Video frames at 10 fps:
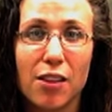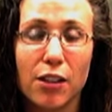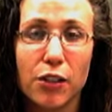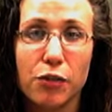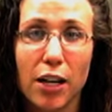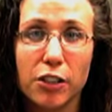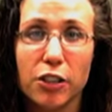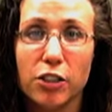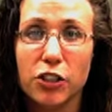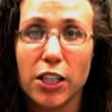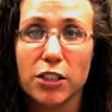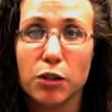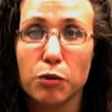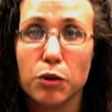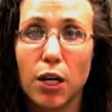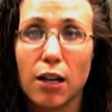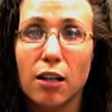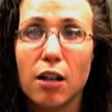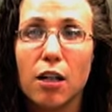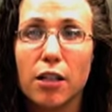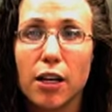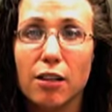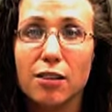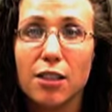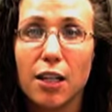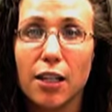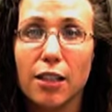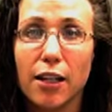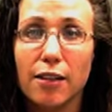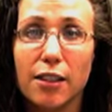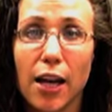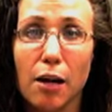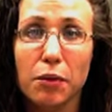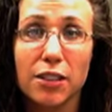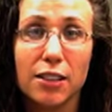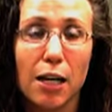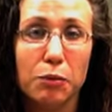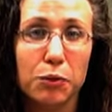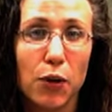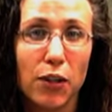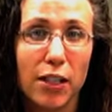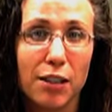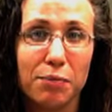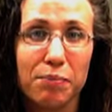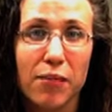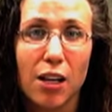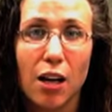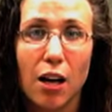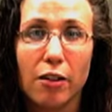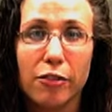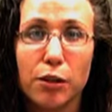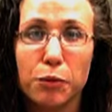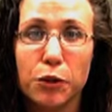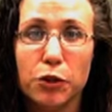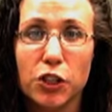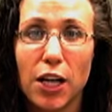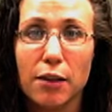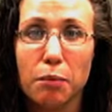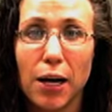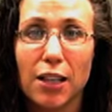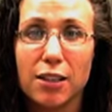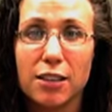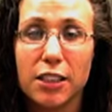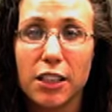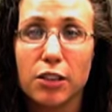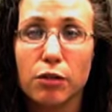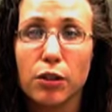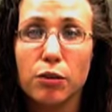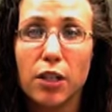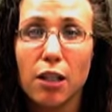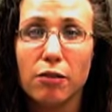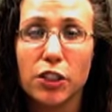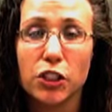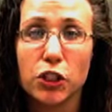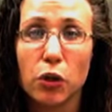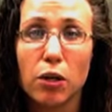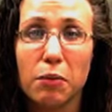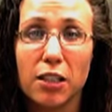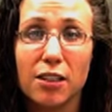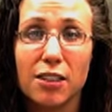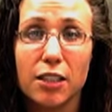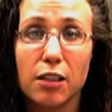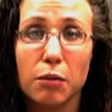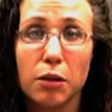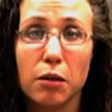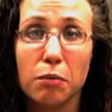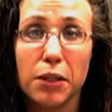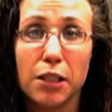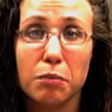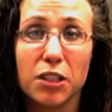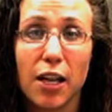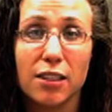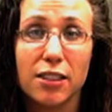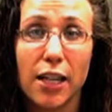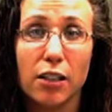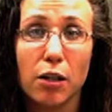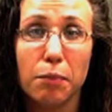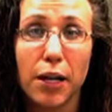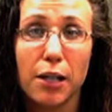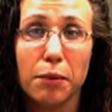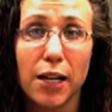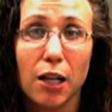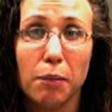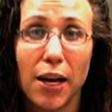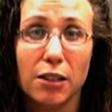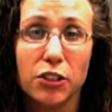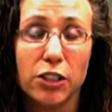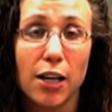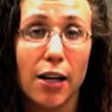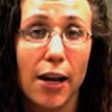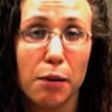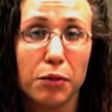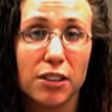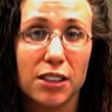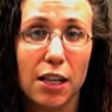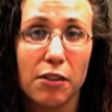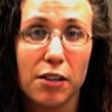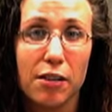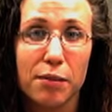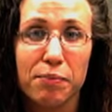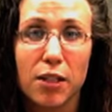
Then the director, Jason Ruha, yelled cut and the camera stopped rolling. A film crew shot the pilot scenes for a new television show among the steel beams at Saginaw Pipe in Alabaster on April 7th.